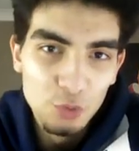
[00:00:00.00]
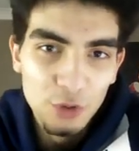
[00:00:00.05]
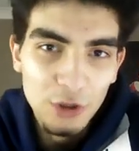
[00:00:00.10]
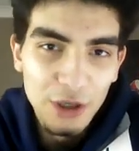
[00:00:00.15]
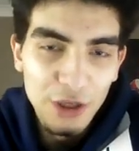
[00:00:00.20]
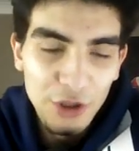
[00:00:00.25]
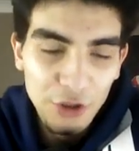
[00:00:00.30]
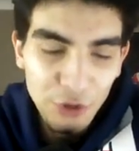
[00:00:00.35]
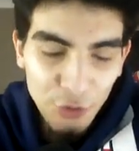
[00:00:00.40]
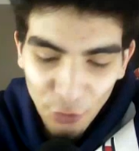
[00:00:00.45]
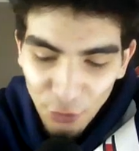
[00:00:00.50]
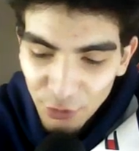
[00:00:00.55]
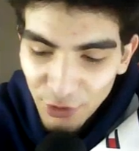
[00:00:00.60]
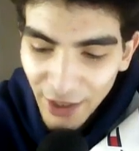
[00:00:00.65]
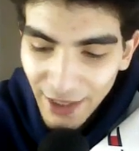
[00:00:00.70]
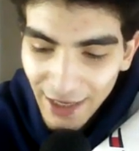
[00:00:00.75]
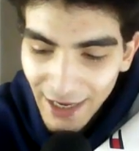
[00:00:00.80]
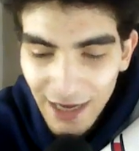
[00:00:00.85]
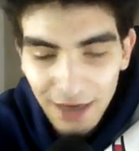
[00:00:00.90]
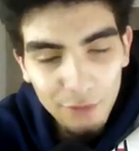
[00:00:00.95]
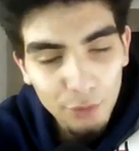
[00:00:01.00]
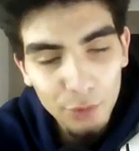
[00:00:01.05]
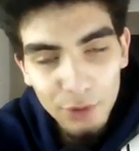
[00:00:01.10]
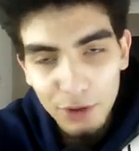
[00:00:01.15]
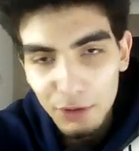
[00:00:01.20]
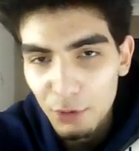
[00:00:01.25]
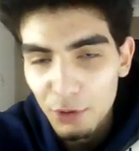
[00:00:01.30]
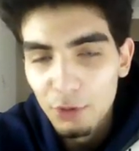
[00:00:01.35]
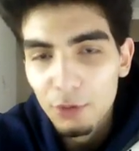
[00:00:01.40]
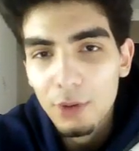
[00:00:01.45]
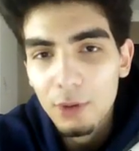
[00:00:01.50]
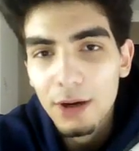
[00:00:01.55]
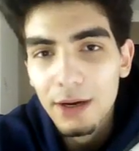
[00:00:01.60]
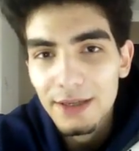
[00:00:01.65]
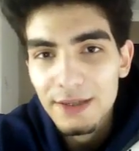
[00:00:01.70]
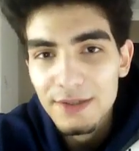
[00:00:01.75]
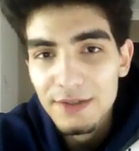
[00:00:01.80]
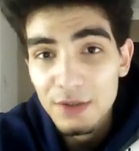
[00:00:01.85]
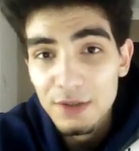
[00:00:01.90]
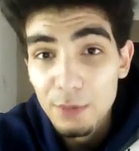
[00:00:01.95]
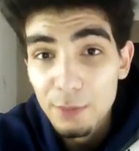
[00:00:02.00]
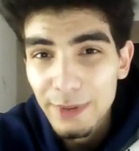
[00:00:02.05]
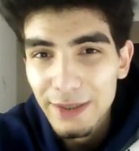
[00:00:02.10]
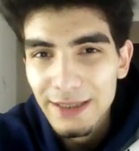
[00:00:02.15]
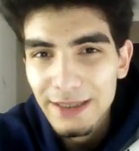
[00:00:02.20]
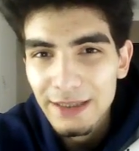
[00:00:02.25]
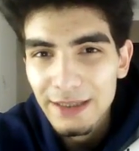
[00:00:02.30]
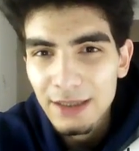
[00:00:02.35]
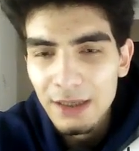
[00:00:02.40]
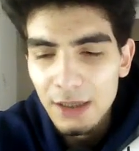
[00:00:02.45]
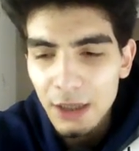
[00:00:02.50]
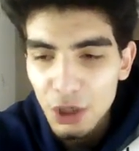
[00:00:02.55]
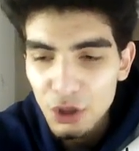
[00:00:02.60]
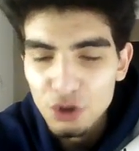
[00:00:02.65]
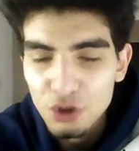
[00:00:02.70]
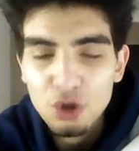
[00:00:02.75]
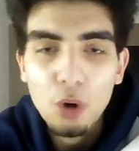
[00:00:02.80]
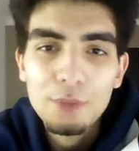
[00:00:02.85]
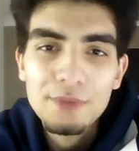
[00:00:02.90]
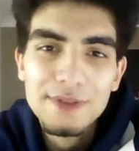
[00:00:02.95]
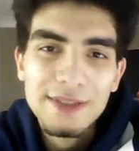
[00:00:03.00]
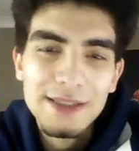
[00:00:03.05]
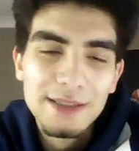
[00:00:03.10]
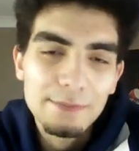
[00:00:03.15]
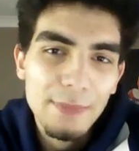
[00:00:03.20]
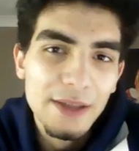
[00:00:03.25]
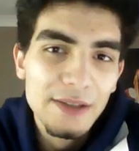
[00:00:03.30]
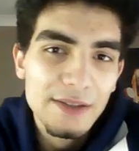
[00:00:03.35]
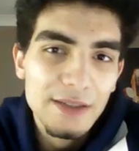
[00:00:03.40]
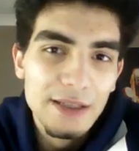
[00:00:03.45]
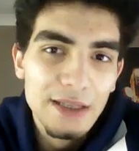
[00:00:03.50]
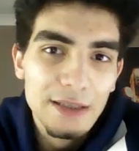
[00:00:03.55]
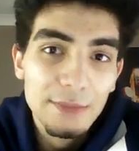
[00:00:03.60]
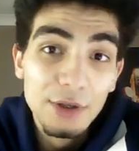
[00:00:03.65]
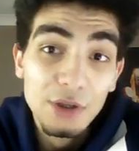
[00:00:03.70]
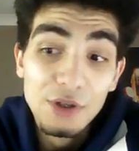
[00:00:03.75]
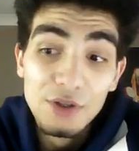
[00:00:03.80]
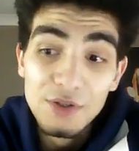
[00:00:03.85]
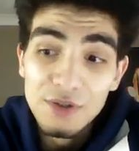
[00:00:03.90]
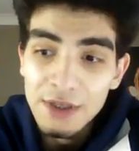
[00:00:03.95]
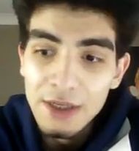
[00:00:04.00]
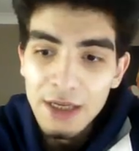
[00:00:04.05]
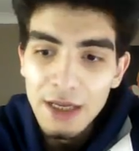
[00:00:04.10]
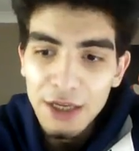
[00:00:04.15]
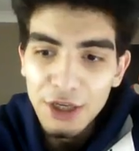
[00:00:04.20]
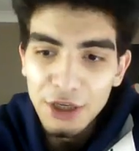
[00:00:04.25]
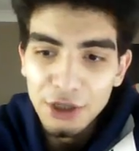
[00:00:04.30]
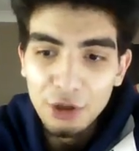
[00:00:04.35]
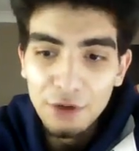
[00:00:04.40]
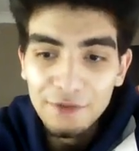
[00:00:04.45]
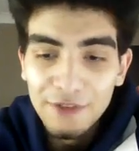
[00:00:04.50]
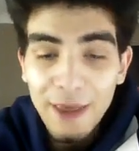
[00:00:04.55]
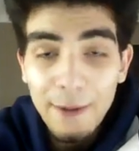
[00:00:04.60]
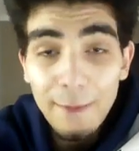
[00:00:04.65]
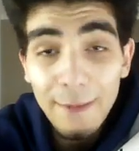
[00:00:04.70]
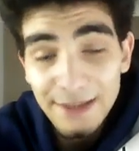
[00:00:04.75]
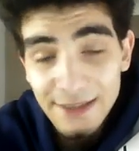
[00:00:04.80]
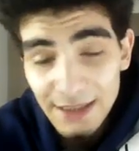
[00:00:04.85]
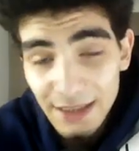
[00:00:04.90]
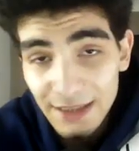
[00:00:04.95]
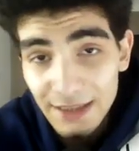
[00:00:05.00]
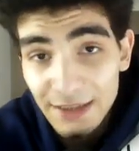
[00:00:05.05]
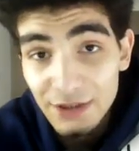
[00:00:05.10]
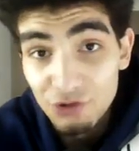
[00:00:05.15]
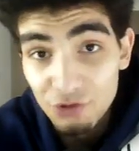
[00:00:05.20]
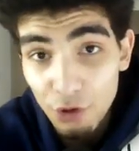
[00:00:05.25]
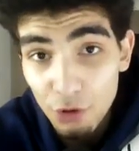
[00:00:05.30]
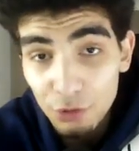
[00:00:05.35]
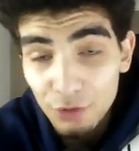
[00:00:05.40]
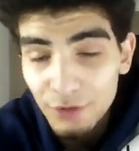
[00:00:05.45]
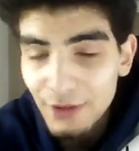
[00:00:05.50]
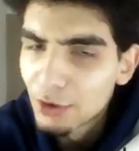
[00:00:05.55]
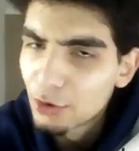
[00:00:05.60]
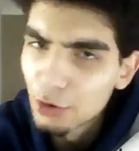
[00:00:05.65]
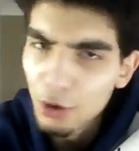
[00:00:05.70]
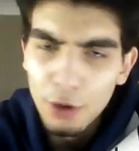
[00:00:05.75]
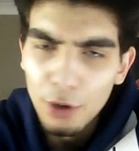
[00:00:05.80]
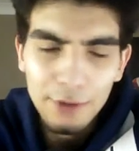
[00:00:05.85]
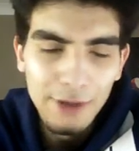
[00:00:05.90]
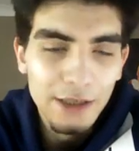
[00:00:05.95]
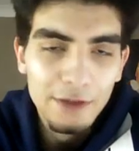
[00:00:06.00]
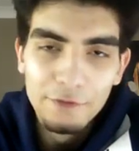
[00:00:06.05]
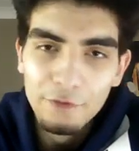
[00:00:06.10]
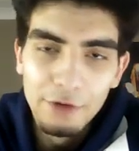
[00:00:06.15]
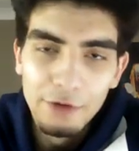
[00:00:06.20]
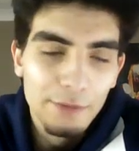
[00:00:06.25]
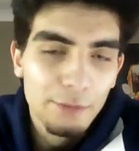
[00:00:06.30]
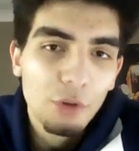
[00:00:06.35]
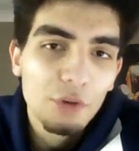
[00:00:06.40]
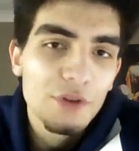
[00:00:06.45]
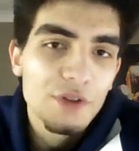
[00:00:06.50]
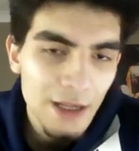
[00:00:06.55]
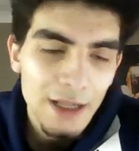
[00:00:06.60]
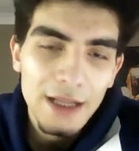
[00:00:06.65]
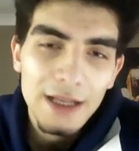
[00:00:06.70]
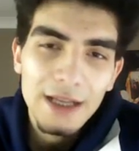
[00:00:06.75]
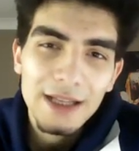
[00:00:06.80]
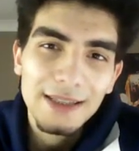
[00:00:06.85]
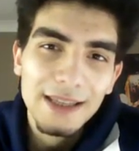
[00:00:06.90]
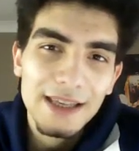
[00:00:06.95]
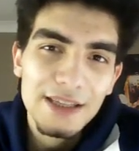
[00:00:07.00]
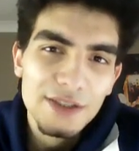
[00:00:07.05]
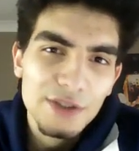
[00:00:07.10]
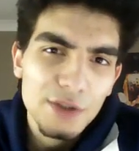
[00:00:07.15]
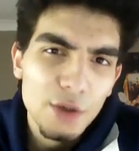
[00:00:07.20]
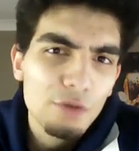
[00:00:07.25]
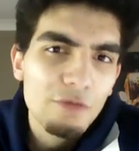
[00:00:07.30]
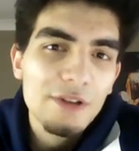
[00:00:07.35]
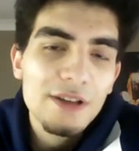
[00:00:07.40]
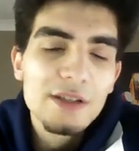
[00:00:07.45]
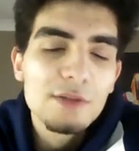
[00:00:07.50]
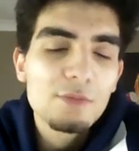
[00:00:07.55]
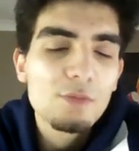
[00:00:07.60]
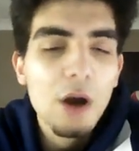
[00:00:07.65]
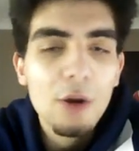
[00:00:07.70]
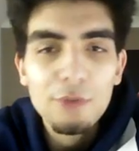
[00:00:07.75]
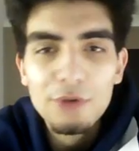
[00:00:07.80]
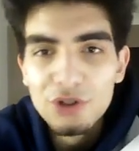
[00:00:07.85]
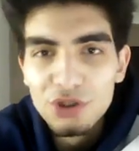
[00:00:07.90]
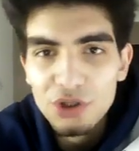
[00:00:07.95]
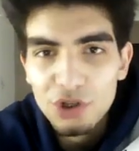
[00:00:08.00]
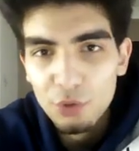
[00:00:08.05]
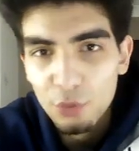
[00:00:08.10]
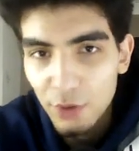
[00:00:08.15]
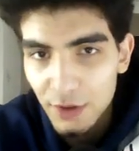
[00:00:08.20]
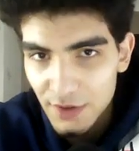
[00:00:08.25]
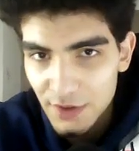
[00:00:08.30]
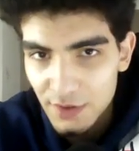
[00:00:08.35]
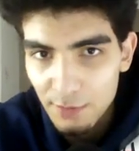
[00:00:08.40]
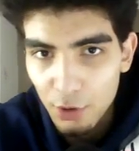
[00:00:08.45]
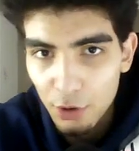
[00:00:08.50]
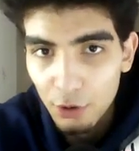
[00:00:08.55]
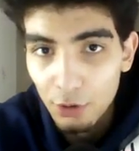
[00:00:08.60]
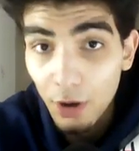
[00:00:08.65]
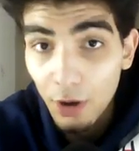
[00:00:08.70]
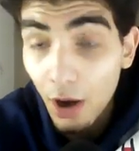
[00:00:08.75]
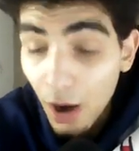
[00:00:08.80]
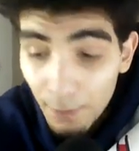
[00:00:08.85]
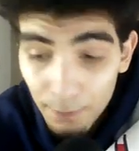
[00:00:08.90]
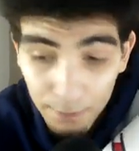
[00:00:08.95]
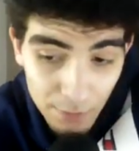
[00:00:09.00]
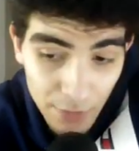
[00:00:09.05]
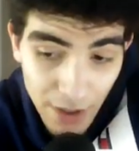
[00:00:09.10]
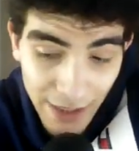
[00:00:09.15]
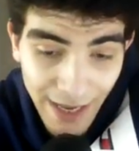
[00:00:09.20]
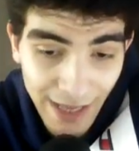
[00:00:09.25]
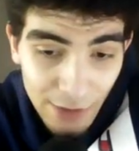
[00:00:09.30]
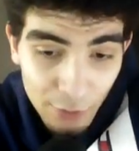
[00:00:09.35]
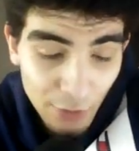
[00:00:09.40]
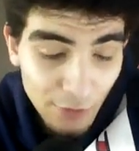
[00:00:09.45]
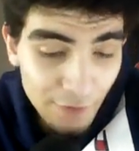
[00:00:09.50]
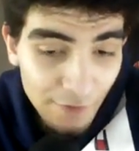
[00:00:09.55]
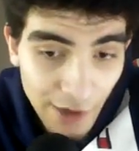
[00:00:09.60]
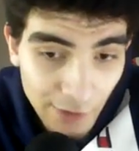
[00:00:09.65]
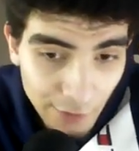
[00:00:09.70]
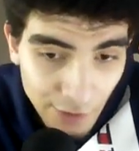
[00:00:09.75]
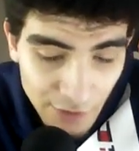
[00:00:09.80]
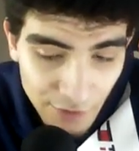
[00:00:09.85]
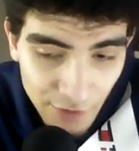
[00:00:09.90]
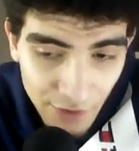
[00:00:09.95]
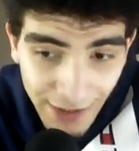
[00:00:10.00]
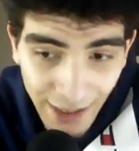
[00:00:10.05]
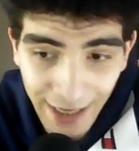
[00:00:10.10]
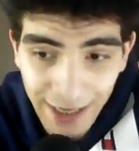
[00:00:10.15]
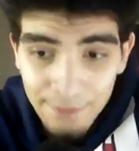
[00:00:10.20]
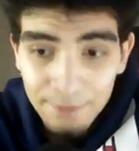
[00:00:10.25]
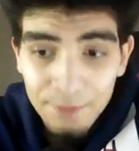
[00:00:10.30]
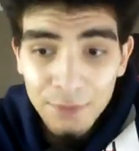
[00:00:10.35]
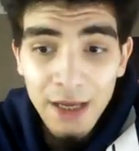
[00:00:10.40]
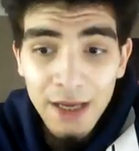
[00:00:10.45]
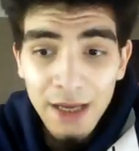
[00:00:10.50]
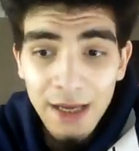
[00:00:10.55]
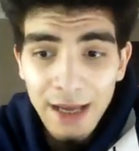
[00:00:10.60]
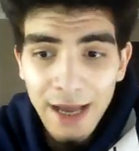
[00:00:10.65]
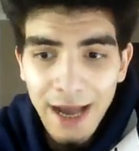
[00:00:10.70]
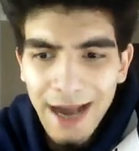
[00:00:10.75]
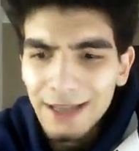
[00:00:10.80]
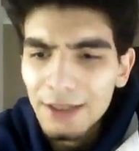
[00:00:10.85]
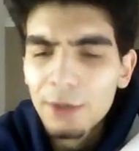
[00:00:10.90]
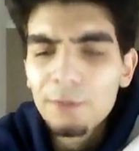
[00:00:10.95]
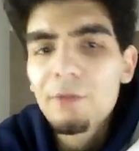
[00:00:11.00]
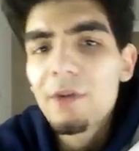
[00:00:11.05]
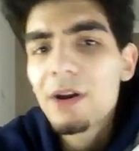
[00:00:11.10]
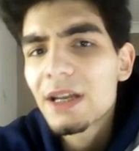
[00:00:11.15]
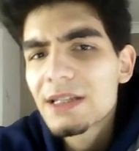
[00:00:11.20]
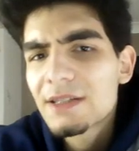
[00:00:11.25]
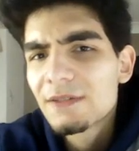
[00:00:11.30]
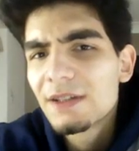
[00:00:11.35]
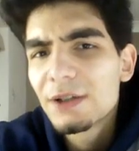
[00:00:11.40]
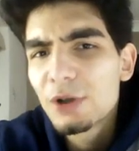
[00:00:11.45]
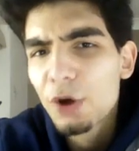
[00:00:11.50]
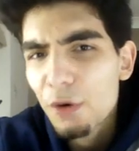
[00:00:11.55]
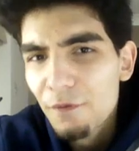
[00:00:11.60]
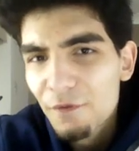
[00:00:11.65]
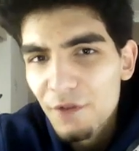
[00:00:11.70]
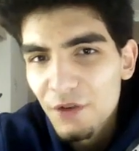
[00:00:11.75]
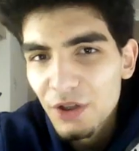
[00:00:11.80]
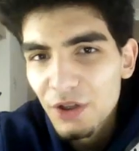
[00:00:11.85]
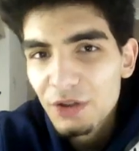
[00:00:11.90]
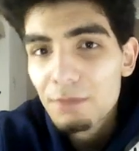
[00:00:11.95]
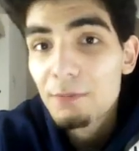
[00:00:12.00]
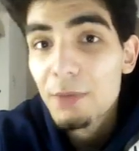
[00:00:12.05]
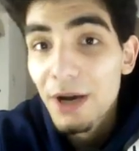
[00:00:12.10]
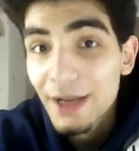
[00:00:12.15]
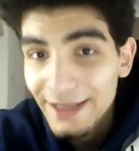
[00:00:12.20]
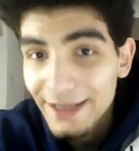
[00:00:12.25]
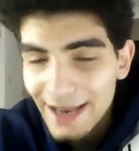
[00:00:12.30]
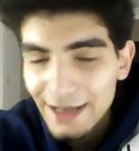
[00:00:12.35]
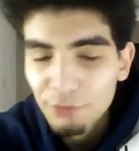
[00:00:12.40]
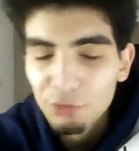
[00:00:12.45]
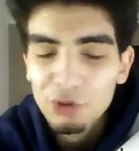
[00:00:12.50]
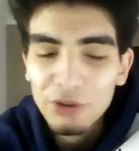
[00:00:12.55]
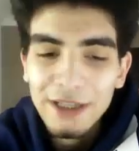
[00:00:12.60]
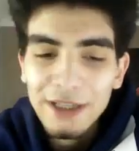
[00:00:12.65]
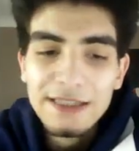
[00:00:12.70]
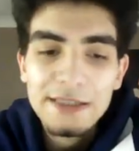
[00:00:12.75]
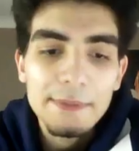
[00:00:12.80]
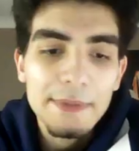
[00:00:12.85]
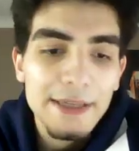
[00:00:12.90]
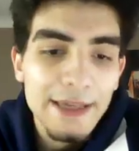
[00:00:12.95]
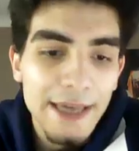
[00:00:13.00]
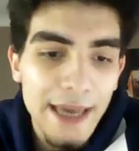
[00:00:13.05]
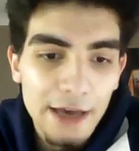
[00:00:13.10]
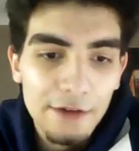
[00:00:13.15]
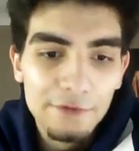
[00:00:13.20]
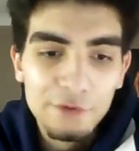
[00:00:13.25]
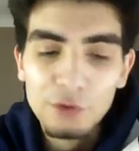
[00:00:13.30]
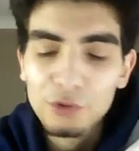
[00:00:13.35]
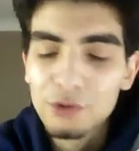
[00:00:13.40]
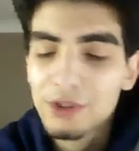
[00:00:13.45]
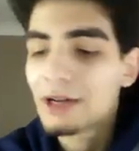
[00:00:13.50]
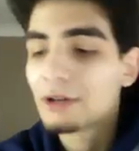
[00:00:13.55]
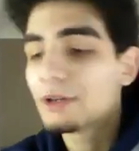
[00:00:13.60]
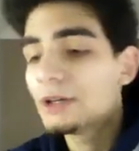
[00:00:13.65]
Do they have what it requires to be a top team mentally? Because, if they're mentally strong, they'll go and get the 3 points tomorrow. There's no reason why we shouldn't win tomorrow. Again, we're favourites for the game, and I'm relatively confident, but again, we need to be careful. Now